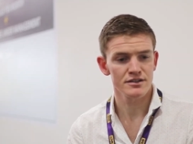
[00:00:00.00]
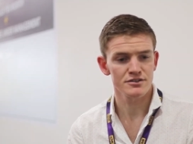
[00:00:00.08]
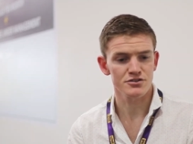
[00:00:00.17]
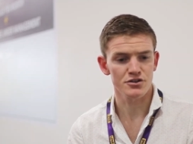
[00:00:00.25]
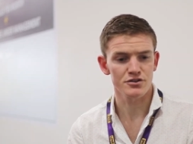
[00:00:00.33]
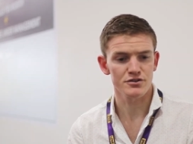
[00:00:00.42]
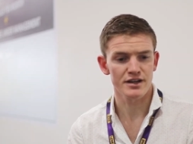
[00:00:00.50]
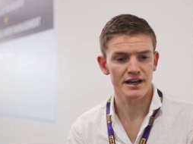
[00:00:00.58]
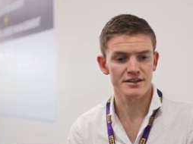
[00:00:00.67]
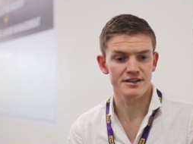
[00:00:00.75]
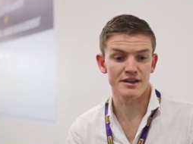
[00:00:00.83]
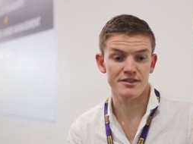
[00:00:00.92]
So,
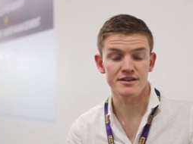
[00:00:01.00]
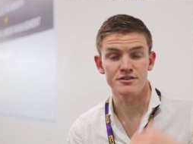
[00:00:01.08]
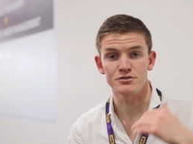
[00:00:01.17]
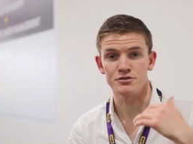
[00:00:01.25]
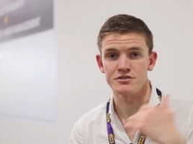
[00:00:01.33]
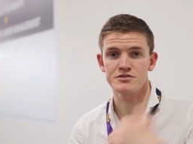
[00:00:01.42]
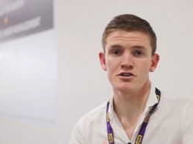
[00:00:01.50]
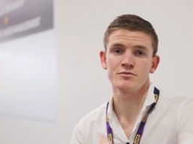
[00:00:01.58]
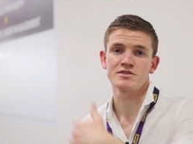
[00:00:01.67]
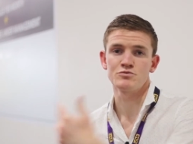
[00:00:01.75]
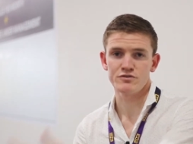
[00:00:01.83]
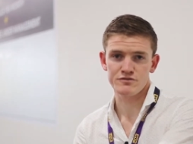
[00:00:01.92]
and, and then you learn so
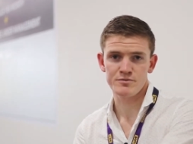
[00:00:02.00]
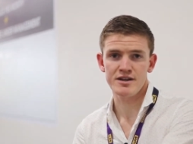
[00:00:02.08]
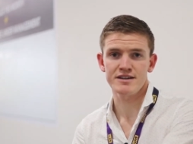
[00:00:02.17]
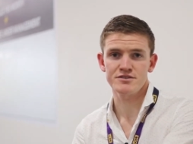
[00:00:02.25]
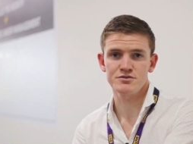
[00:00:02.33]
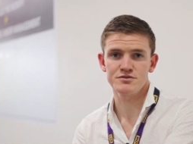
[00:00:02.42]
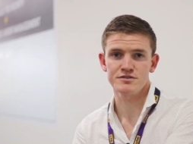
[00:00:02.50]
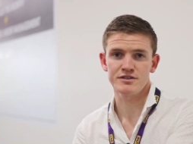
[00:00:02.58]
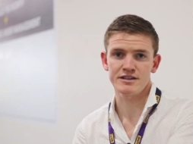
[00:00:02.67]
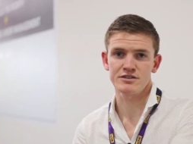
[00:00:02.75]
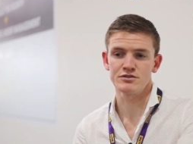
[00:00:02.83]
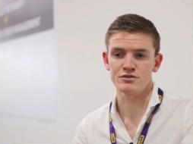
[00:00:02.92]
much more from that too.
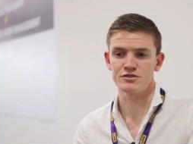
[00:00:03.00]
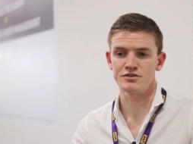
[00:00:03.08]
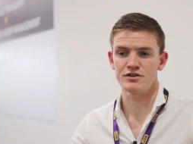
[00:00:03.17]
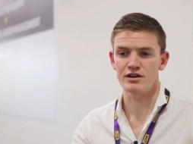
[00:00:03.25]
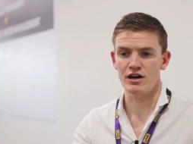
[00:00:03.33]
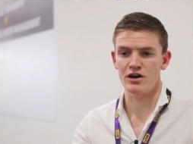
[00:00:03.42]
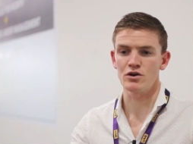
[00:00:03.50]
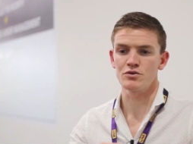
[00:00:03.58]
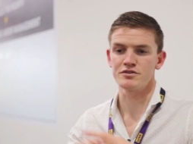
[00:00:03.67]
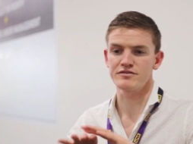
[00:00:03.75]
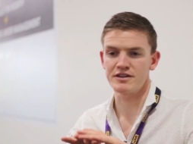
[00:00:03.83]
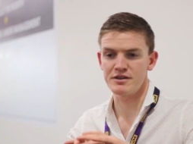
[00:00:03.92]
Like you learn a
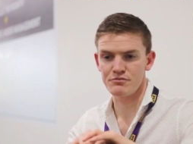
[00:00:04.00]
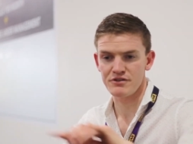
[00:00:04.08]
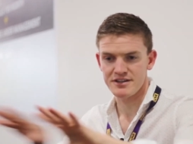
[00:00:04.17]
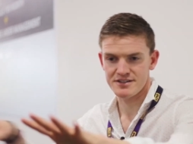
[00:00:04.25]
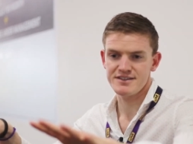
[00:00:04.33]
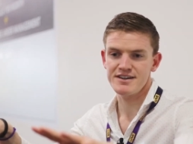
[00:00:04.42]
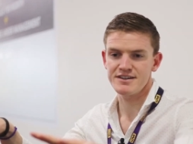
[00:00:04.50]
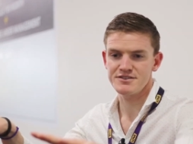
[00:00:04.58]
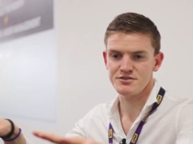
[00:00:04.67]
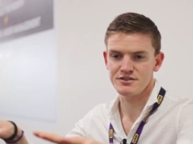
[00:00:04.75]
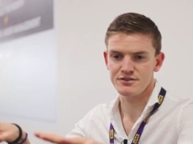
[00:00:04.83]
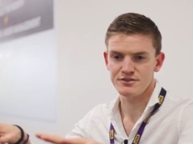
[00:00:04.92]
whole different, and it branches out.
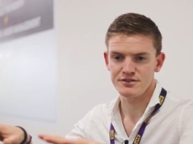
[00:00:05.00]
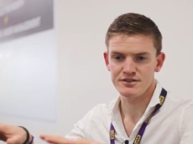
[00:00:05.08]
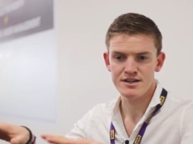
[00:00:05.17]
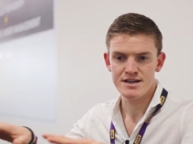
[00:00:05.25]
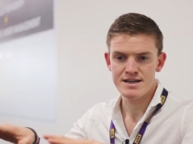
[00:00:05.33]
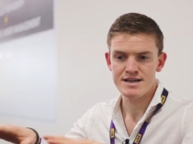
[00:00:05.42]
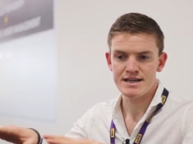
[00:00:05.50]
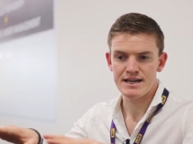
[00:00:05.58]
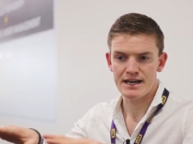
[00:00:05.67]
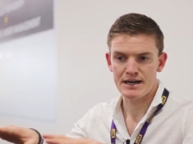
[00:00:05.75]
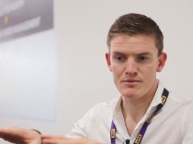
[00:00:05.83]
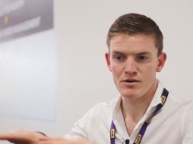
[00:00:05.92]
So you learn
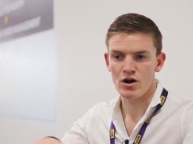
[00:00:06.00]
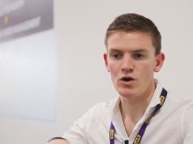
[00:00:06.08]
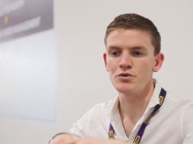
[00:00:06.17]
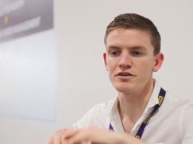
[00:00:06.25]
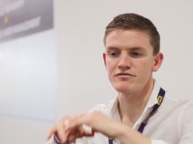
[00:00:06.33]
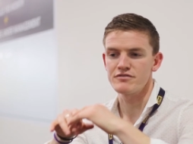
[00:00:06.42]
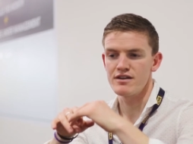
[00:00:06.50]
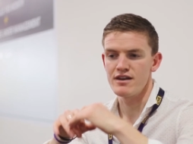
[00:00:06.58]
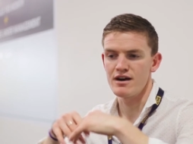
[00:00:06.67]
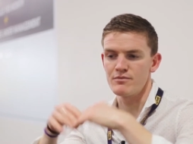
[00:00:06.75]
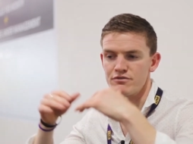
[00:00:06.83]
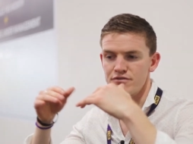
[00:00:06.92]
um, a whole different
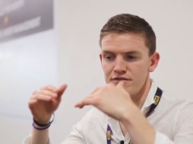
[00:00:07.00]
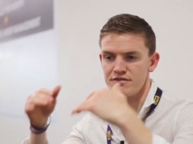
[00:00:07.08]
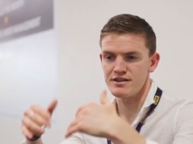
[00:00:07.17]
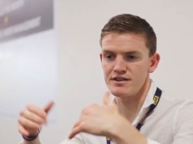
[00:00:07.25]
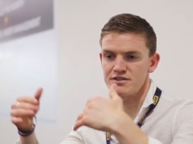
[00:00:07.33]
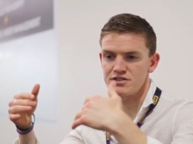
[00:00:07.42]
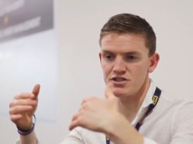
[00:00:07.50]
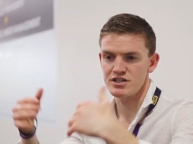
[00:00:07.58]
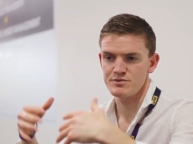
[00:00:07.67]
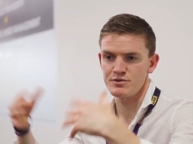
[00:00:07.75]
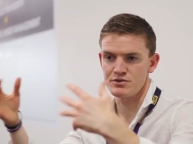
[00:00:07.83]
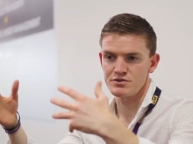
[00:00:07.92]
number of things
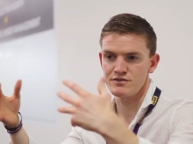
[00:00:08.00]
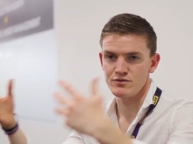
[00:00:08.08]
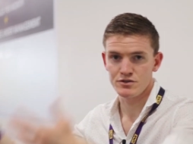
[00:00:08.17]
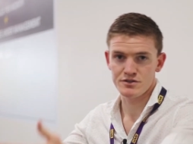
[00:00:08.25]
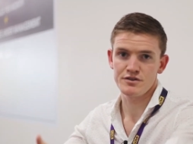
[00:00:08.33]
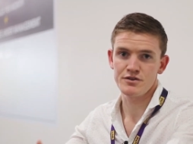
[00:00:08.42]
just because you've gone to